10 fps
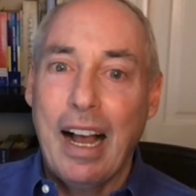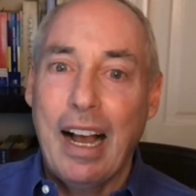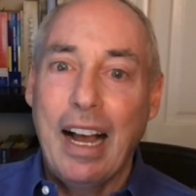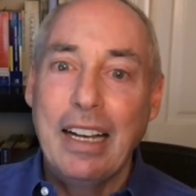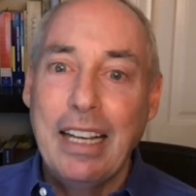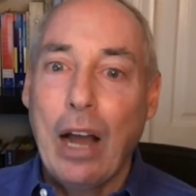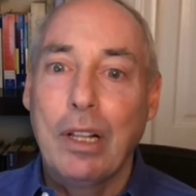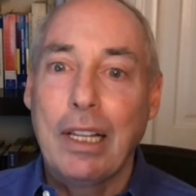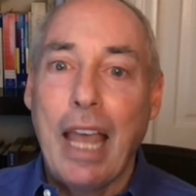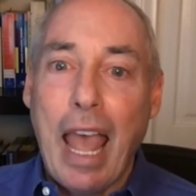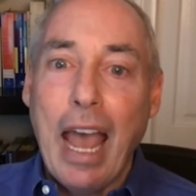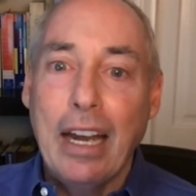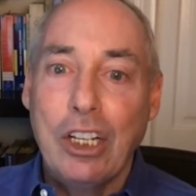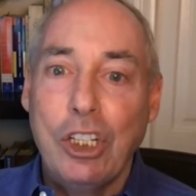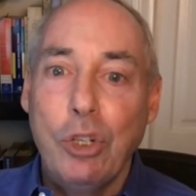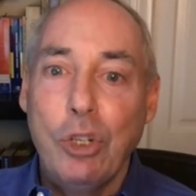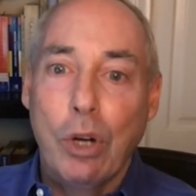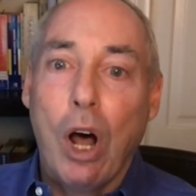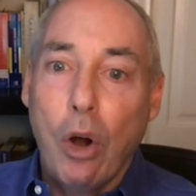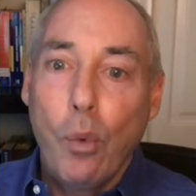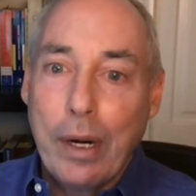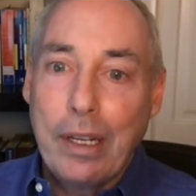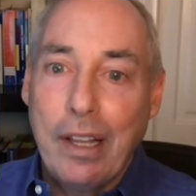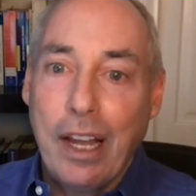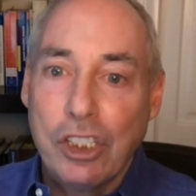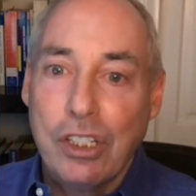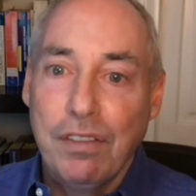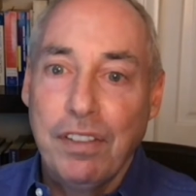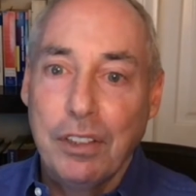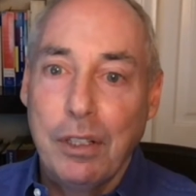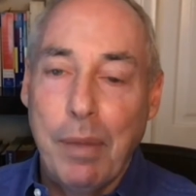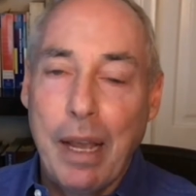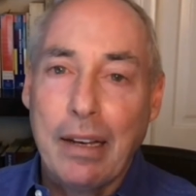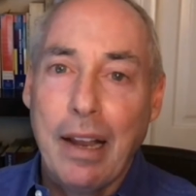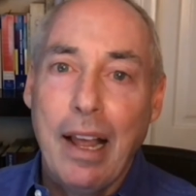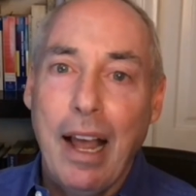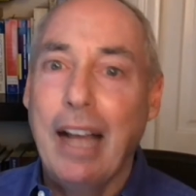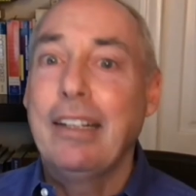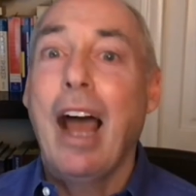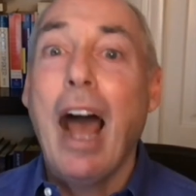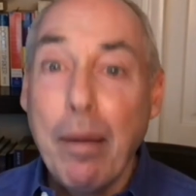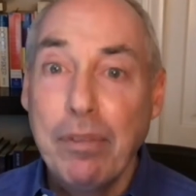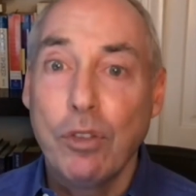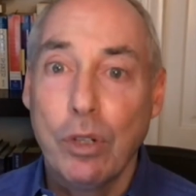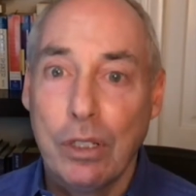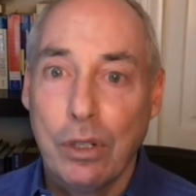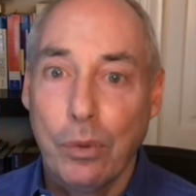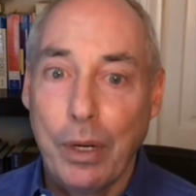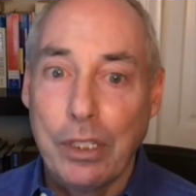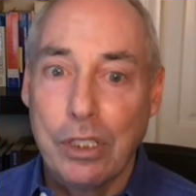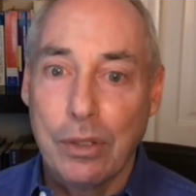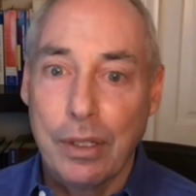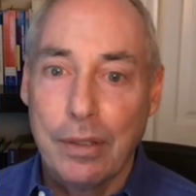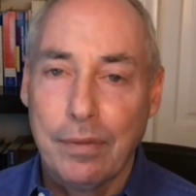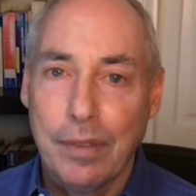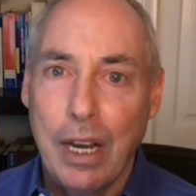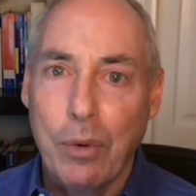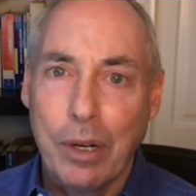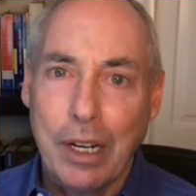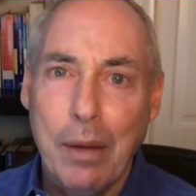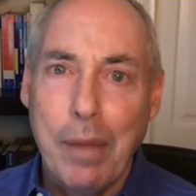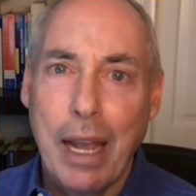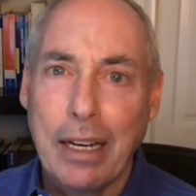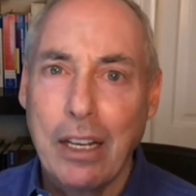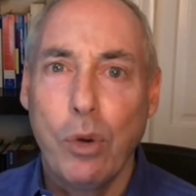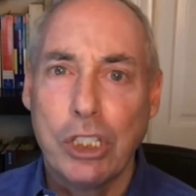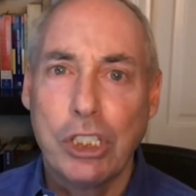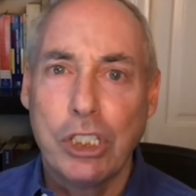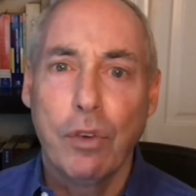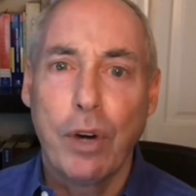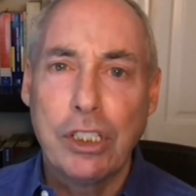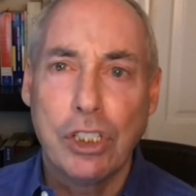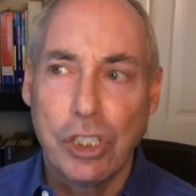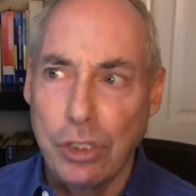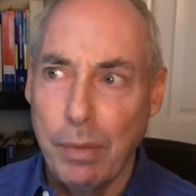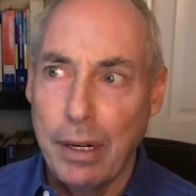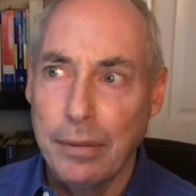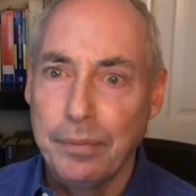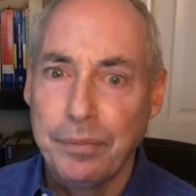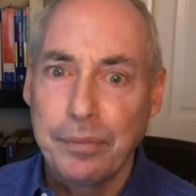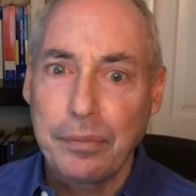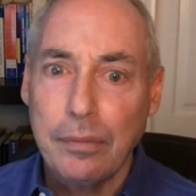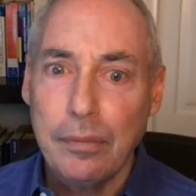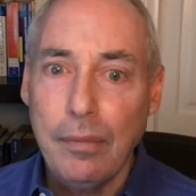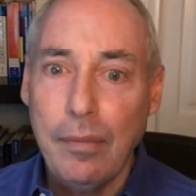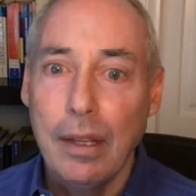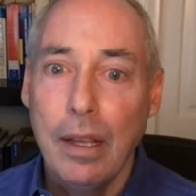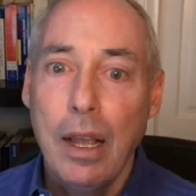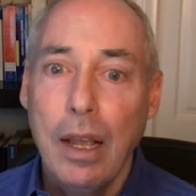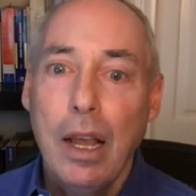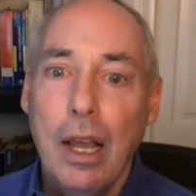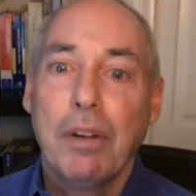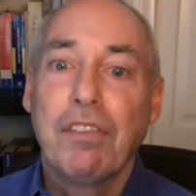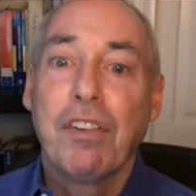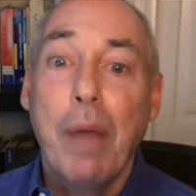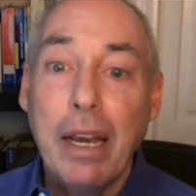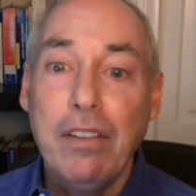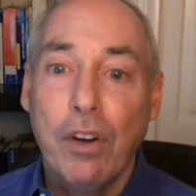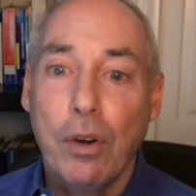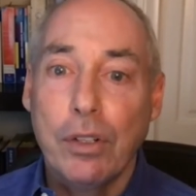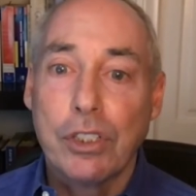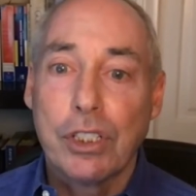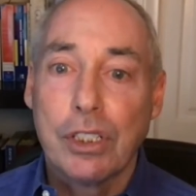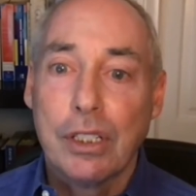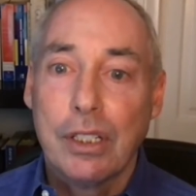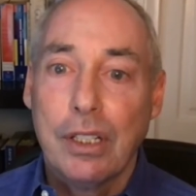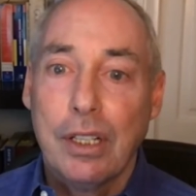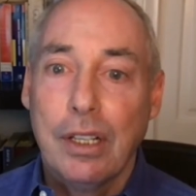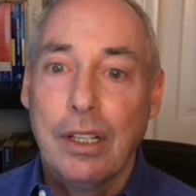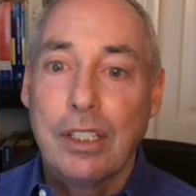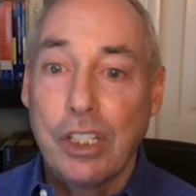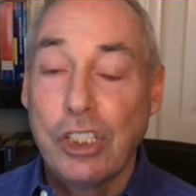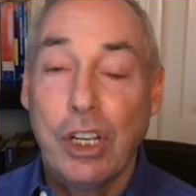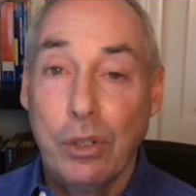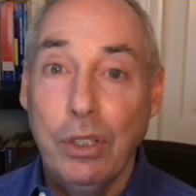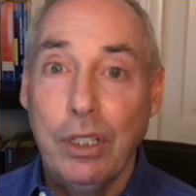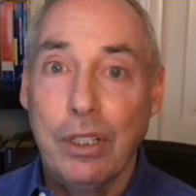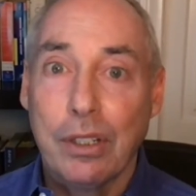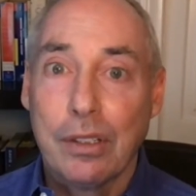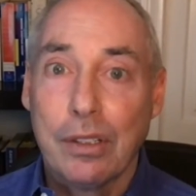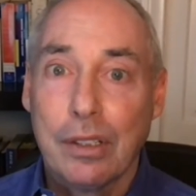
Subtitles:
undoubtedly added to an already tension-filled debate on top of critical race theory. And we're going to come back to the question of race in just a minute. But for many voters, as I said earlier,